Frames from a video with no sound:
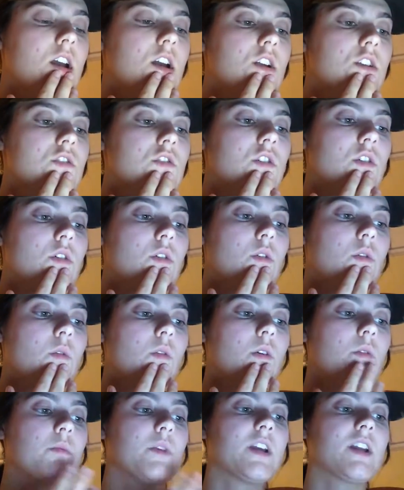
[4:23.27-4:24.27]
So
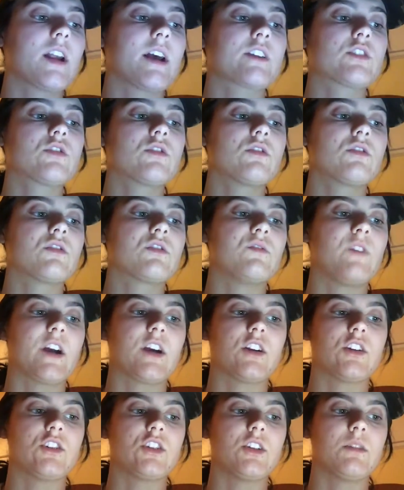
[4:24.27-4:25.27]
we can actually do this
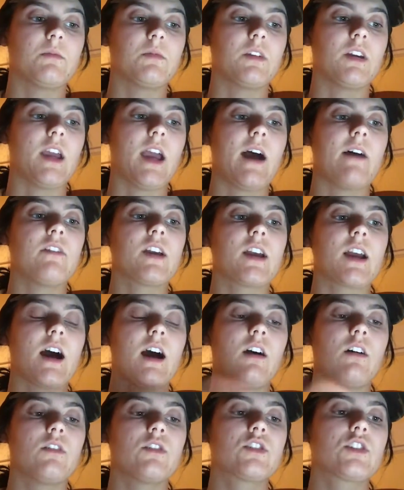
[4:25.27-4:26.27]
very cheaply, having
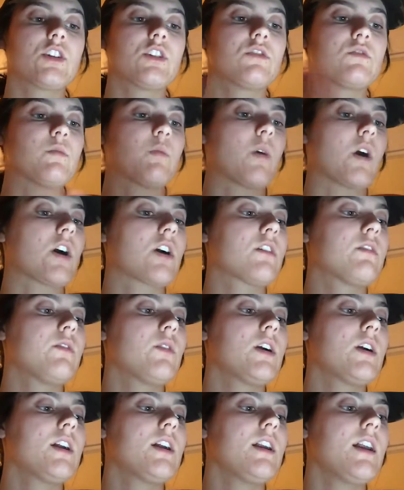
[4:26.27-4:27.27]
college kids work
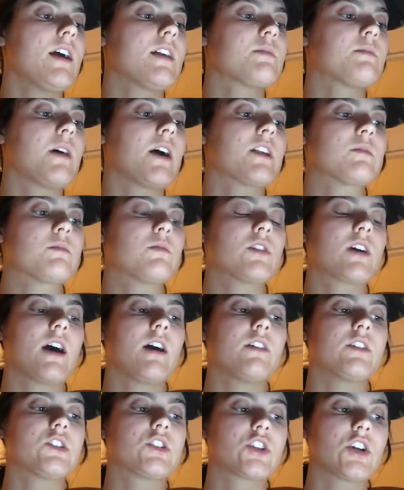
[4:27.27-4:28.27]
for it as possible
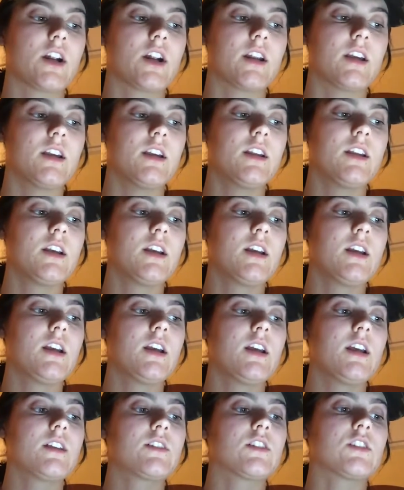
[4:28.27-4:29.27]
college credit,
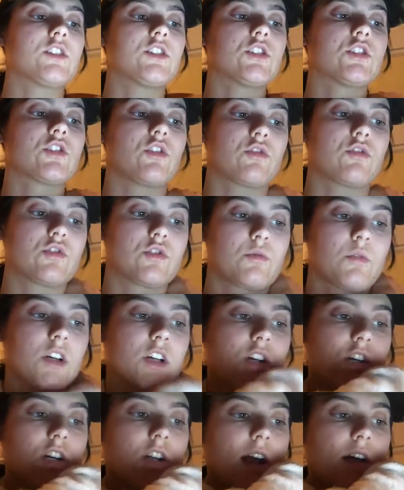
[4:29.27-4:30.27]
such as social
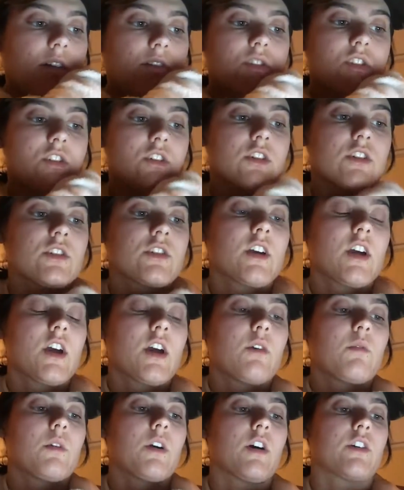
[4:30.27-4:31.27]
worker, counselors.
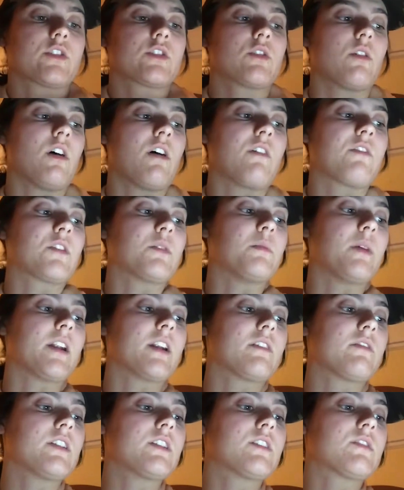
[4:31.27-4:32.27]
We also offer
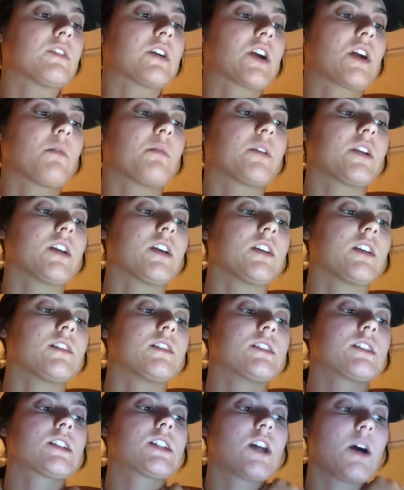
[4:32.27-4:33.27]
benefits for
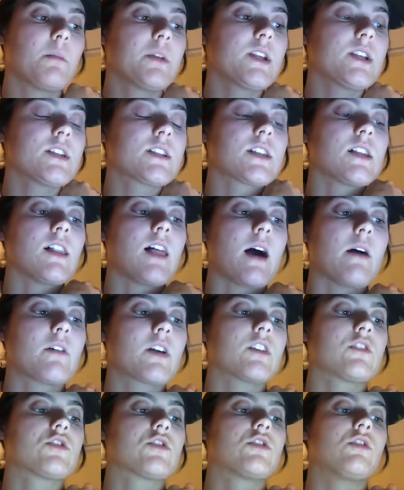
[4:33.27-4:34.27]
companies
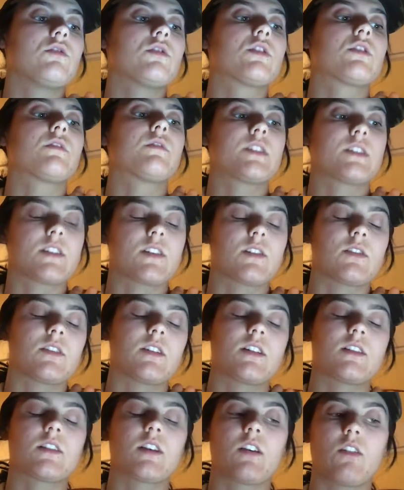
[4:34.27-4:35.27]
allowing us to use their
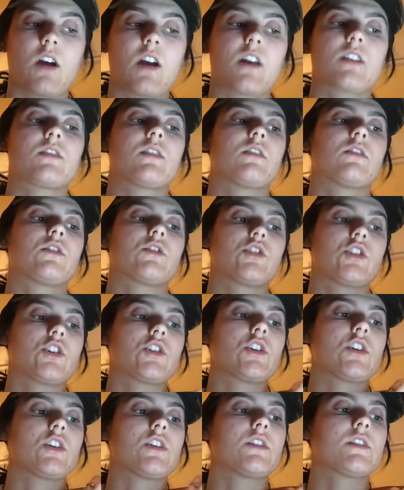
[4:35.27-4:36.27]
facilities, like rec center,
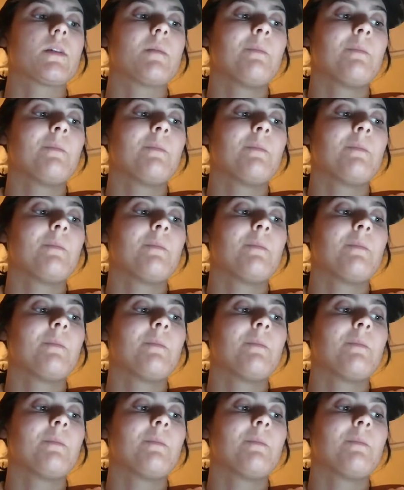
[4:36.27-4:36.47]
churches.